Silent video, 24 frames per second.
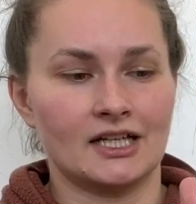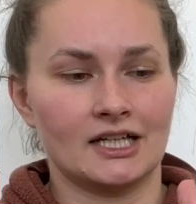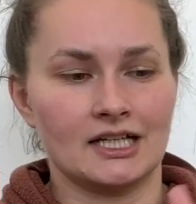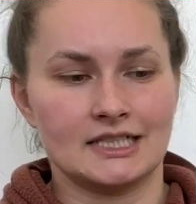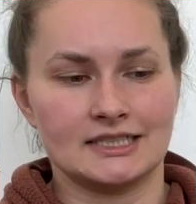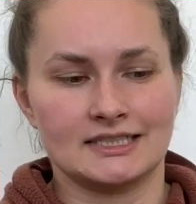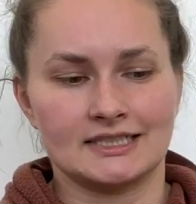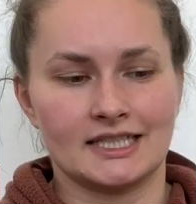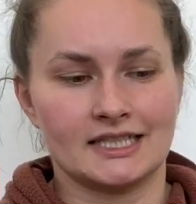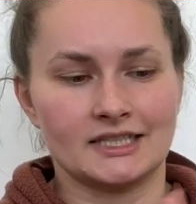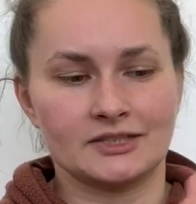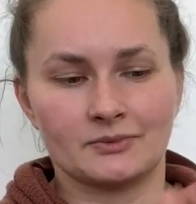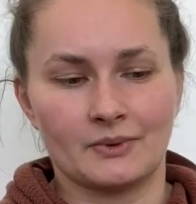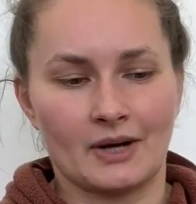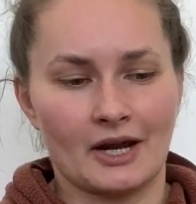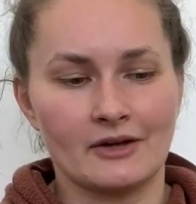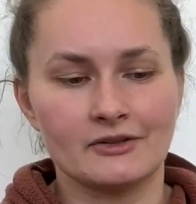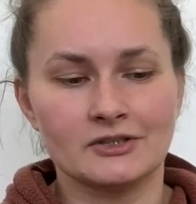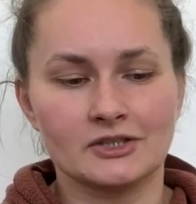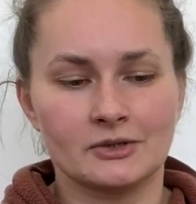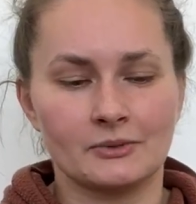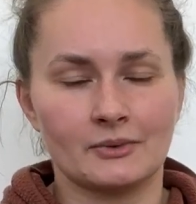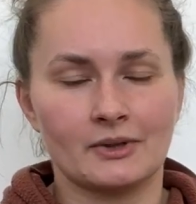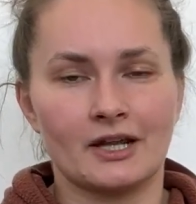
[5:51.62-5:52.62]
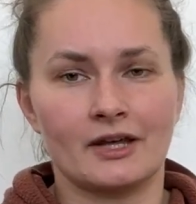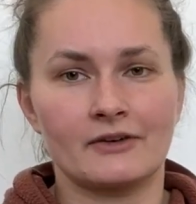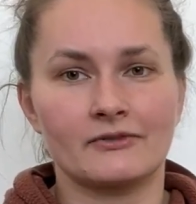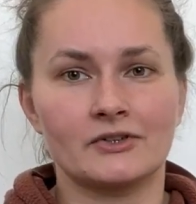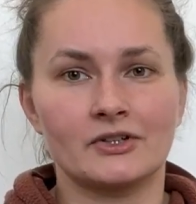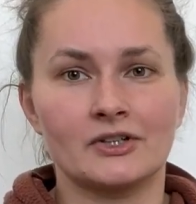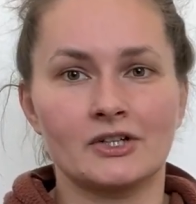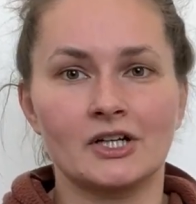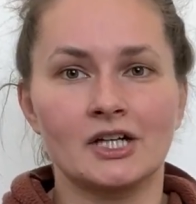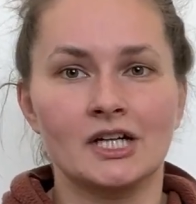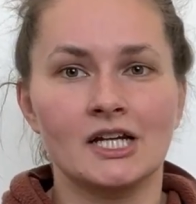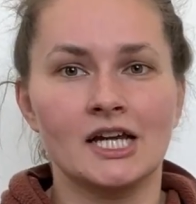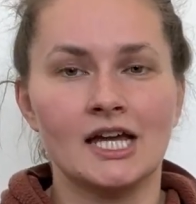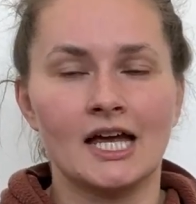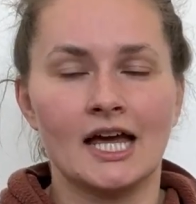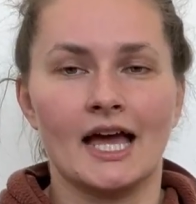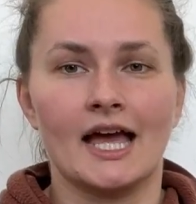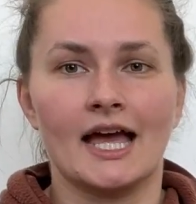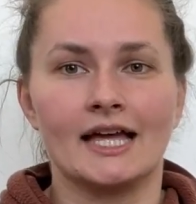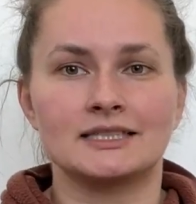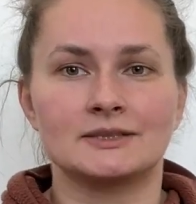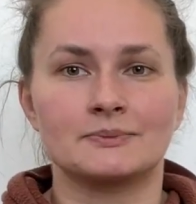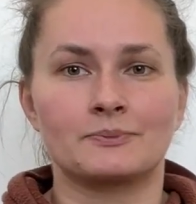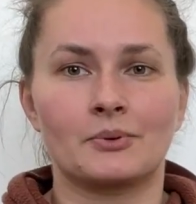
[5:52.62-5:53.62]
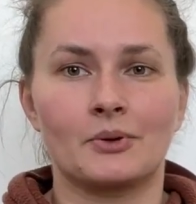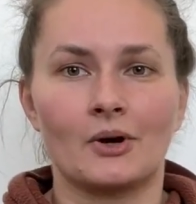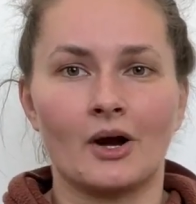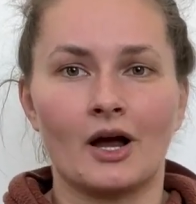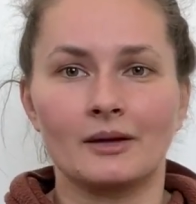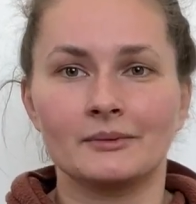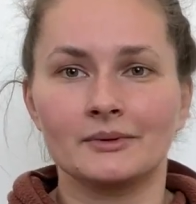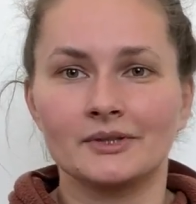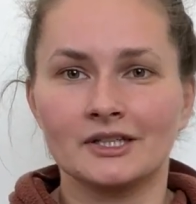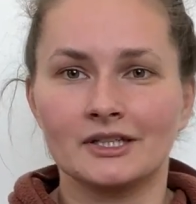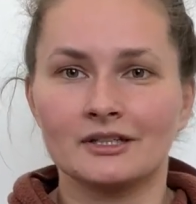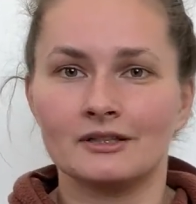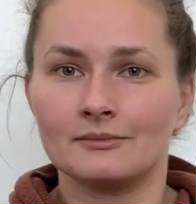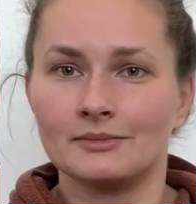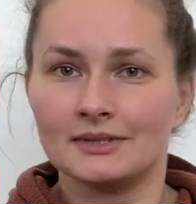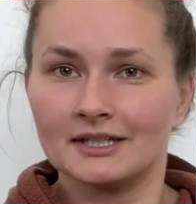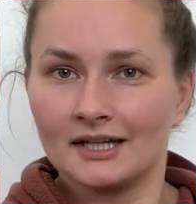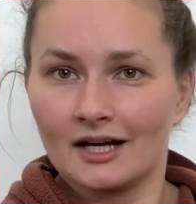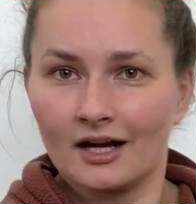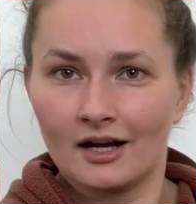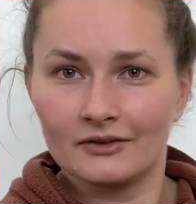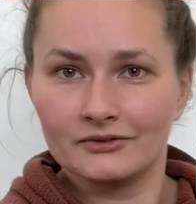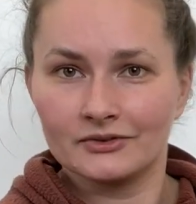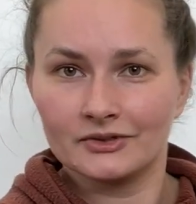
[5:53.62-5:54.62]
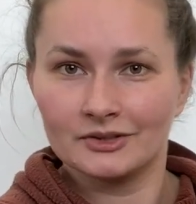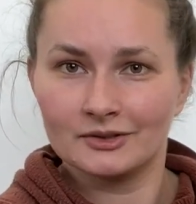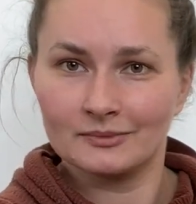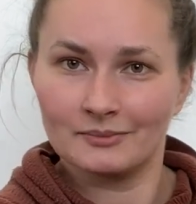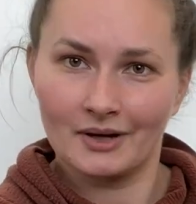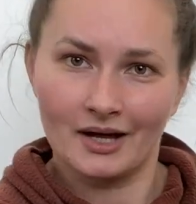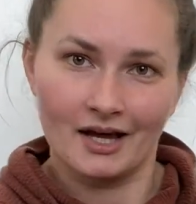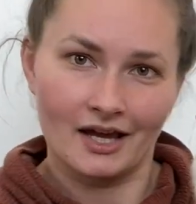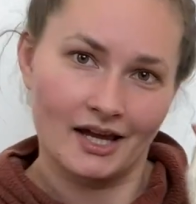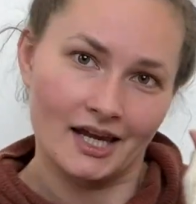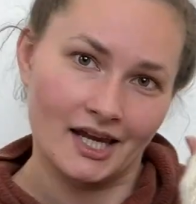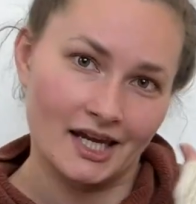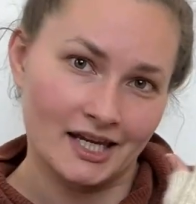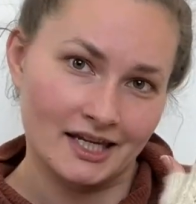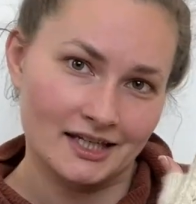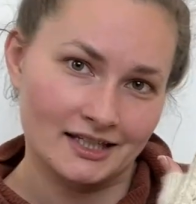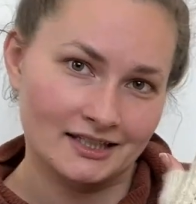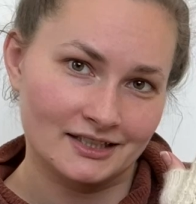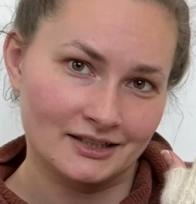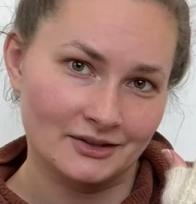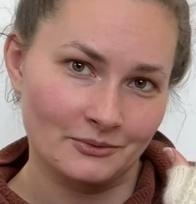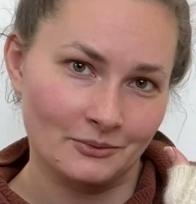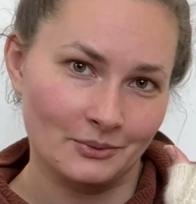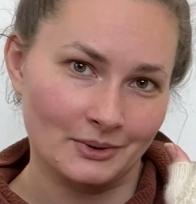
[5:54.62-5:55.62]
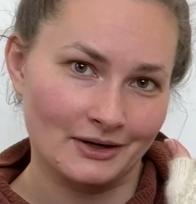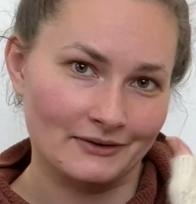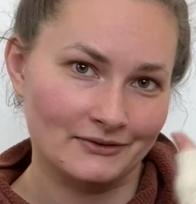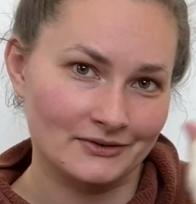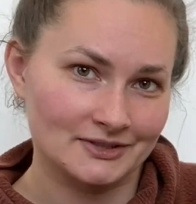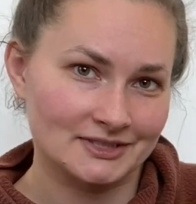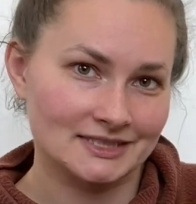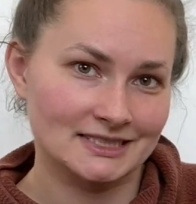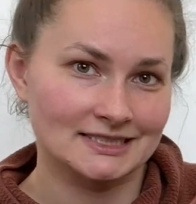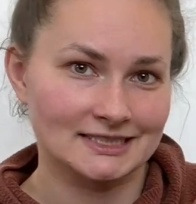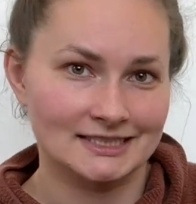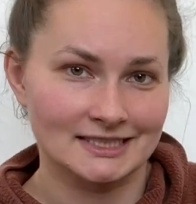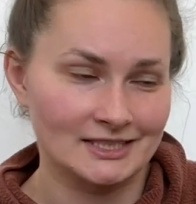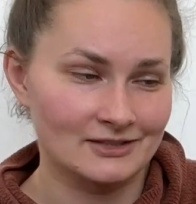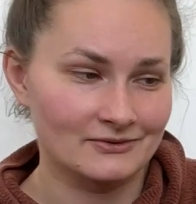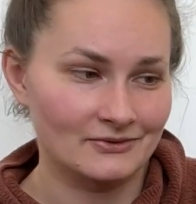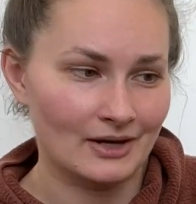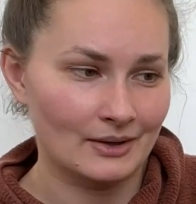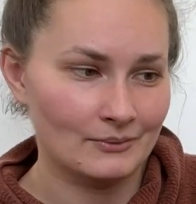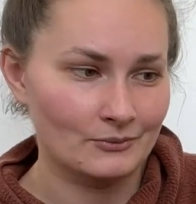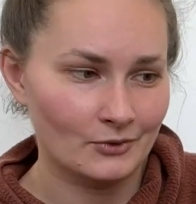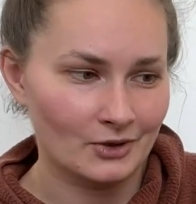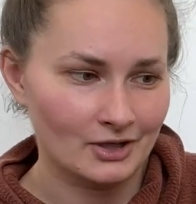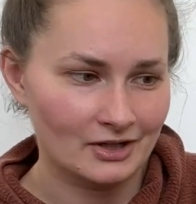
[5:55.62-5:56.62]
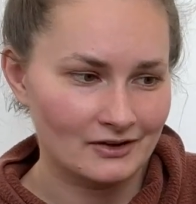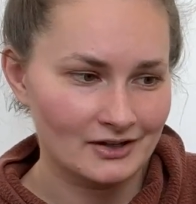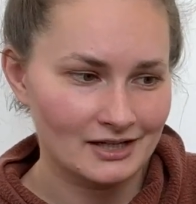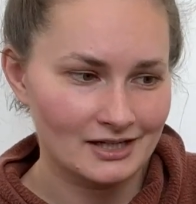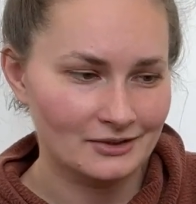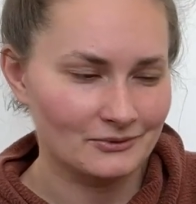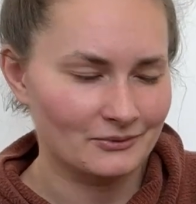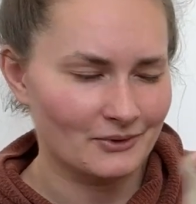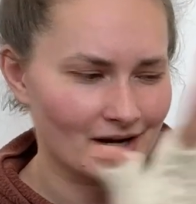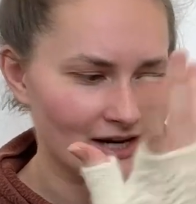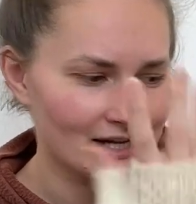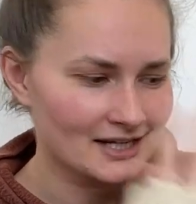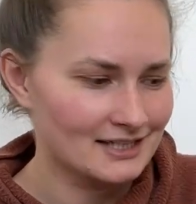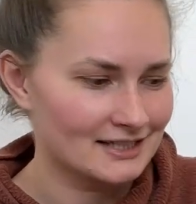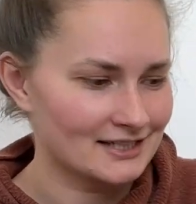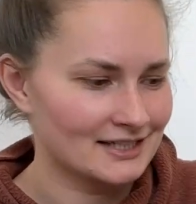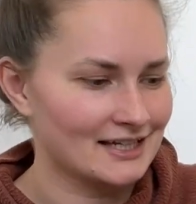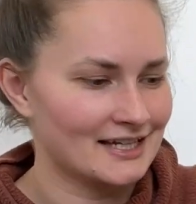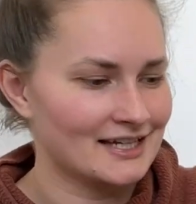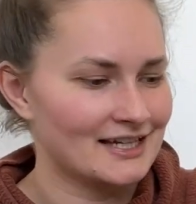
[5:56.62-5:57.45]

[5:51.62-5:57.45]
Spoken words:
6 rounds or whatever, that's probably going to be covered by whatever sleeve I'm wearing, right?